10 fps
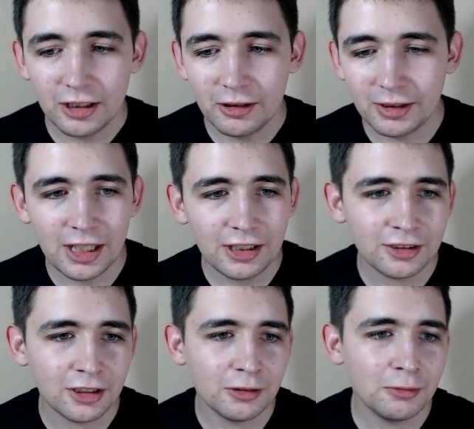okay,
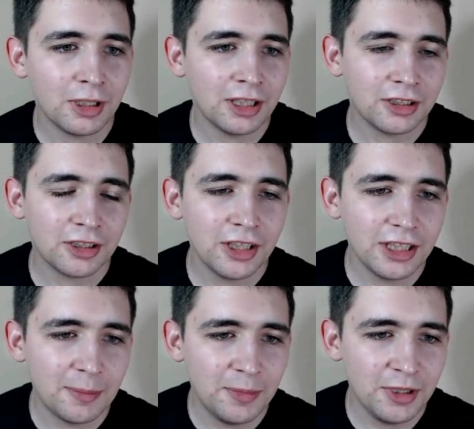so we can
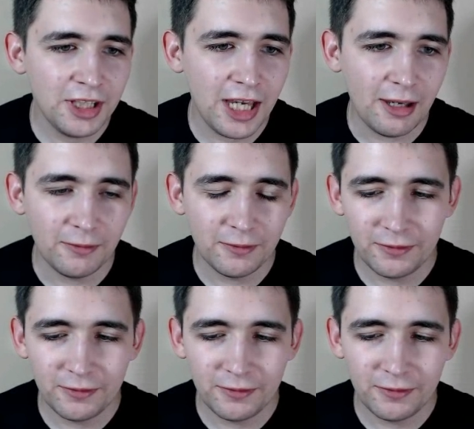create a PDF.